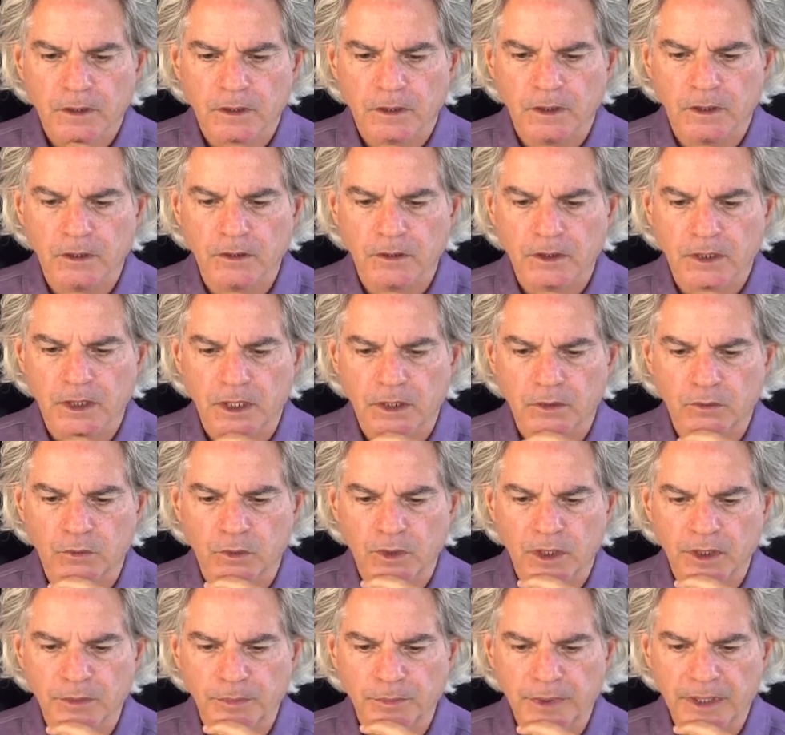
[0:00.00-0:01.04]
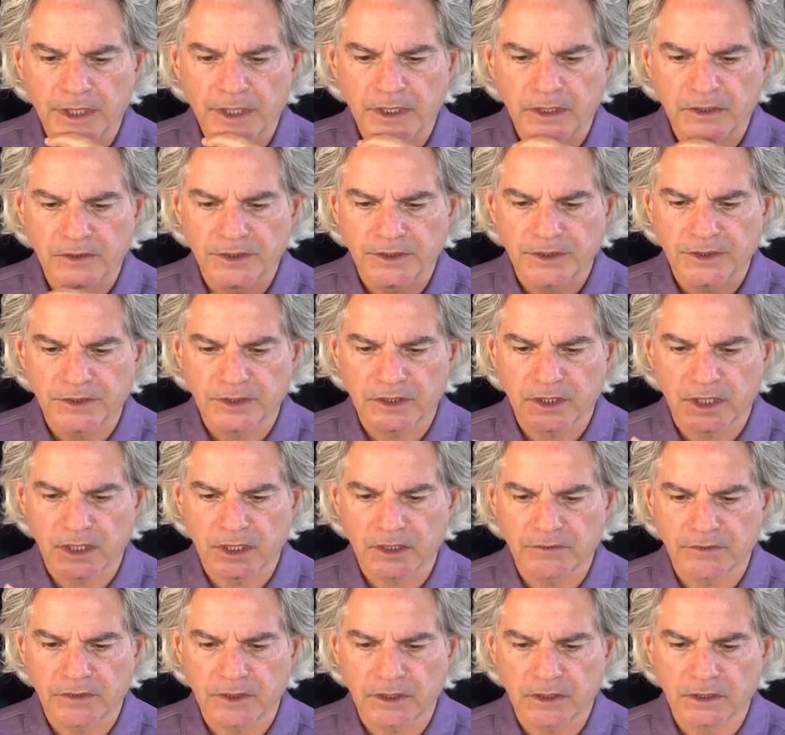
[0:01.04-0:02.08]
Okay, run banner. This is kind
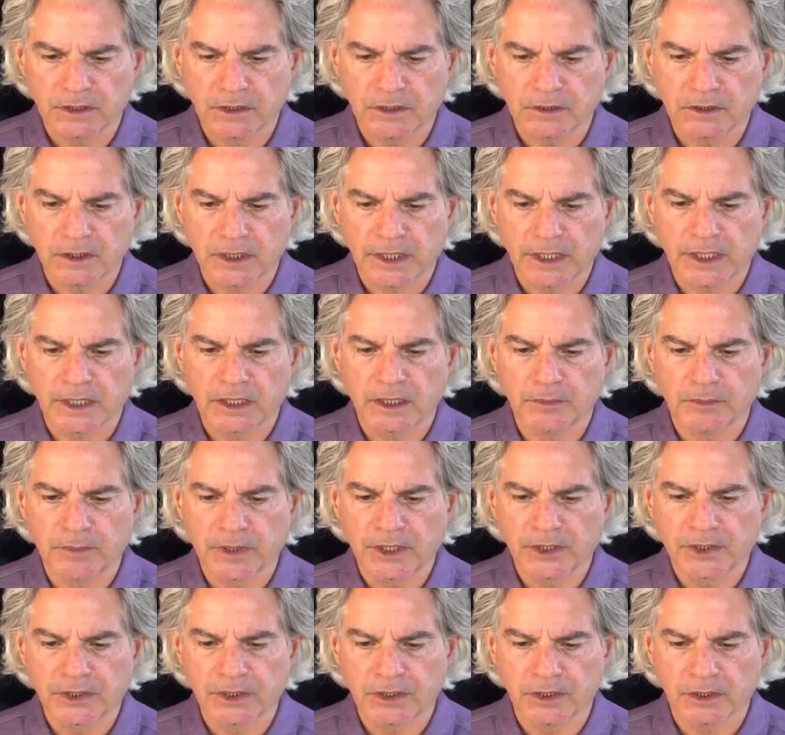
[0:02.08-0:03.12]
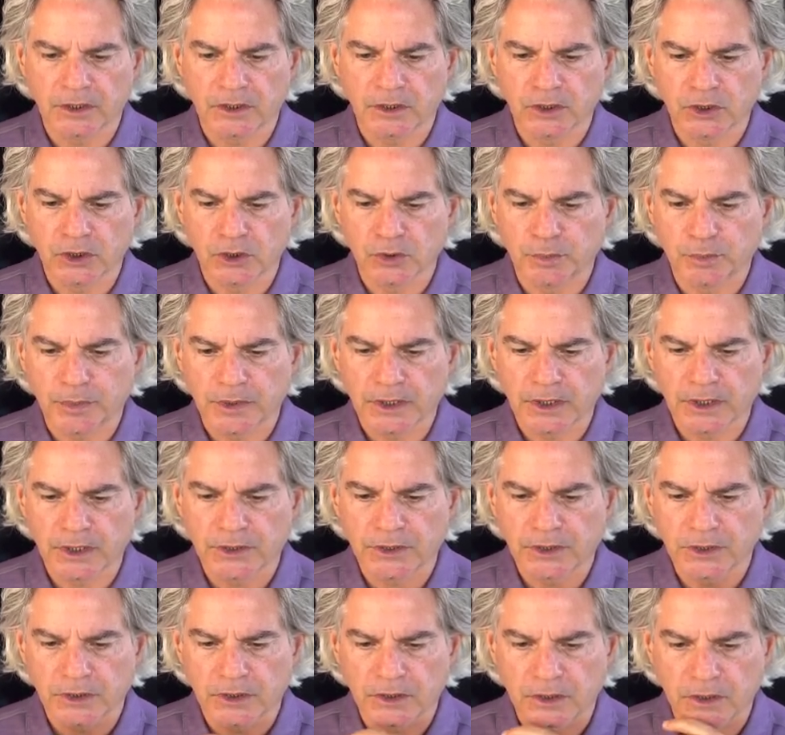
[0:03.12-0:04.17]
of our little animation loop, I
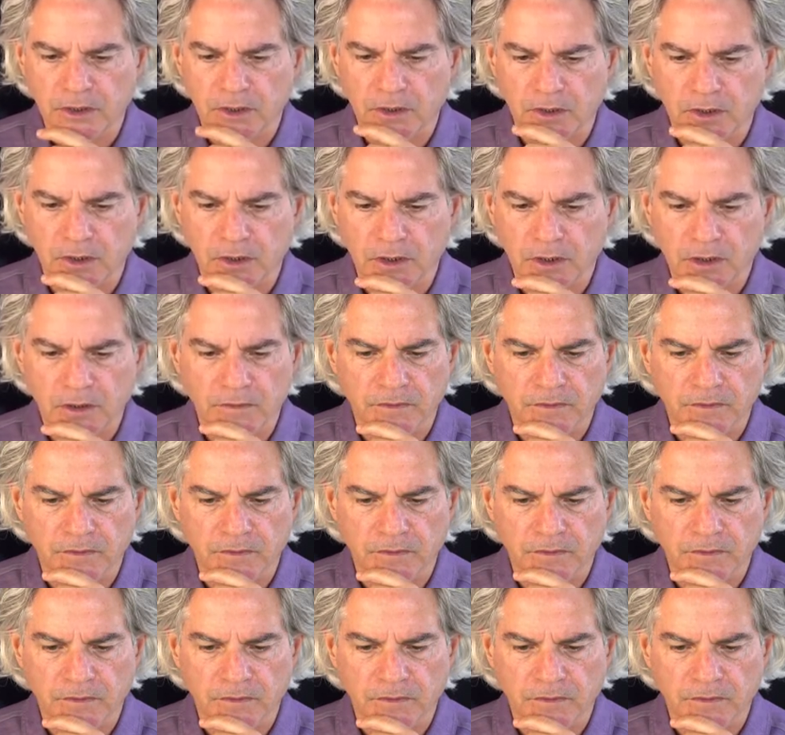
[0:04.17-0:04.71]
guess you could call it.